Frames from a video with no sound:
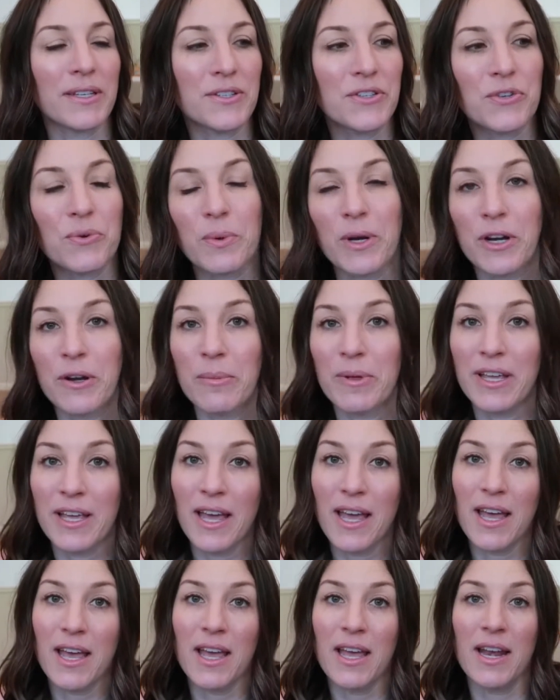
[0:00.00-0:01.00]
as to where to
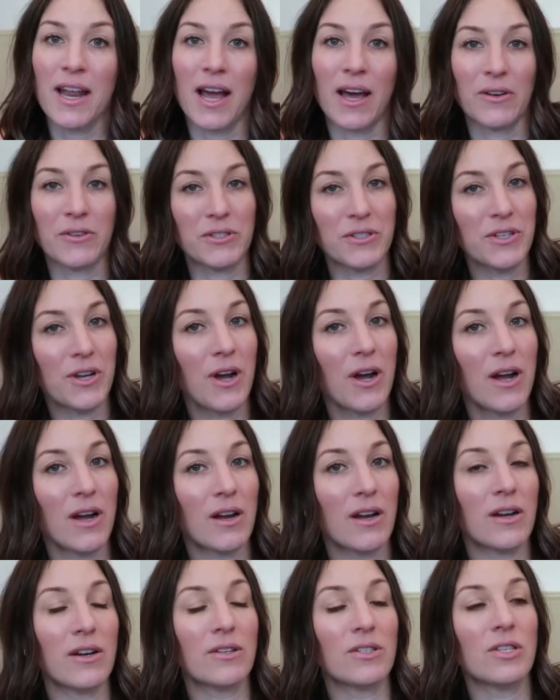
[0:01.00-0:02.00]
begin, how to
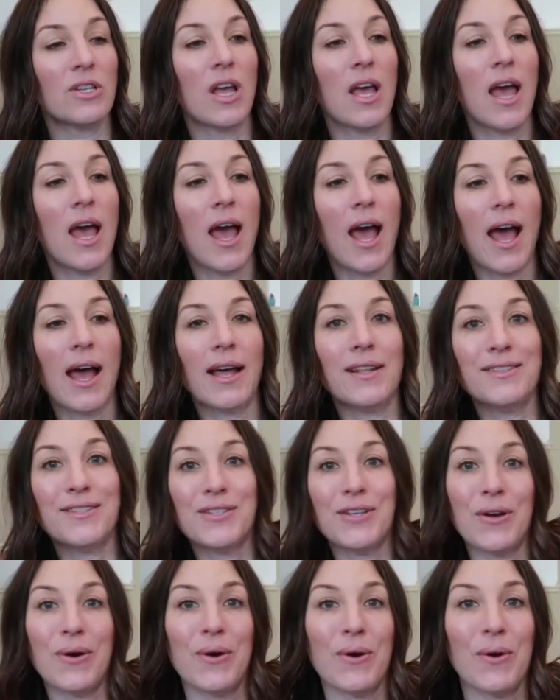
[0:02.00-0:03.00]
start. And
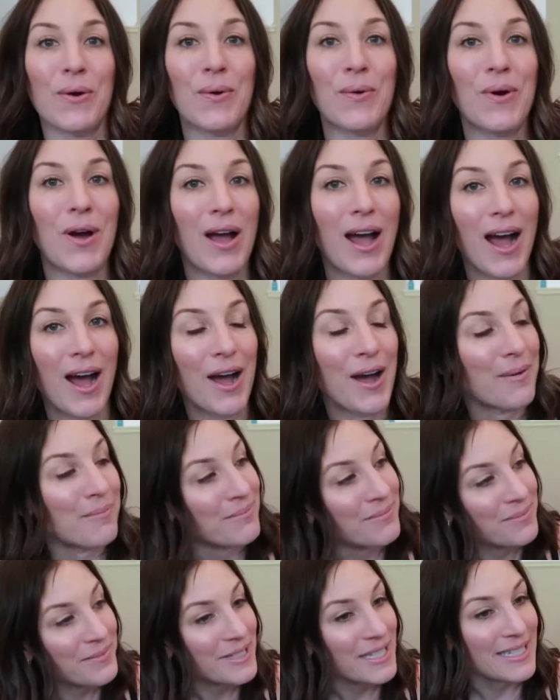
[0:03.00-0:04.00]
so
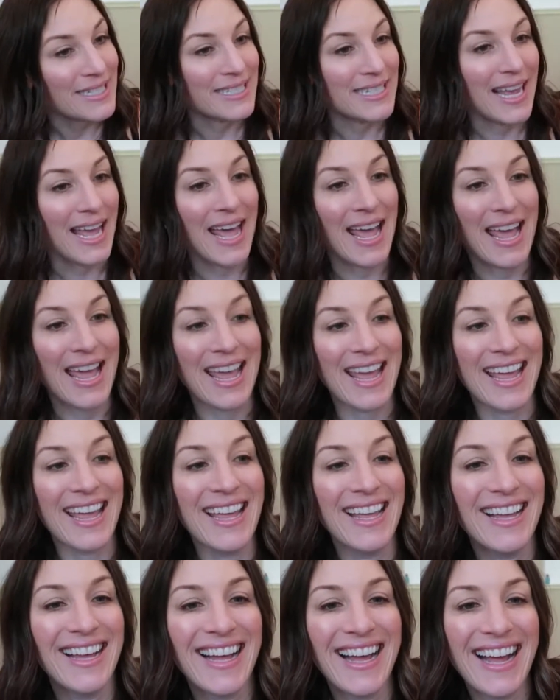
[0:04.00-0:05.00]
today
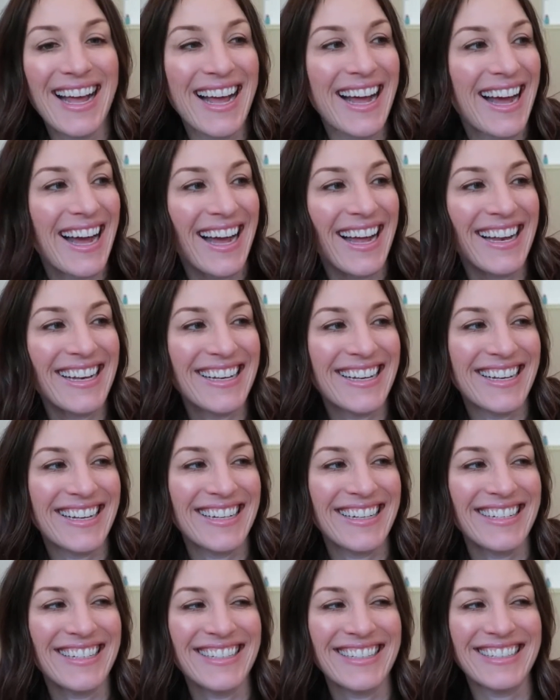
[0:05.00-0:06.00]

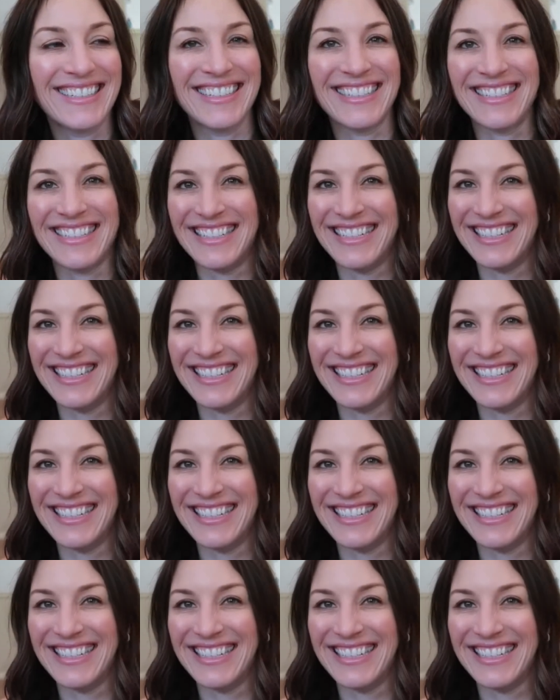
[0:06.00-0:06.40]
we're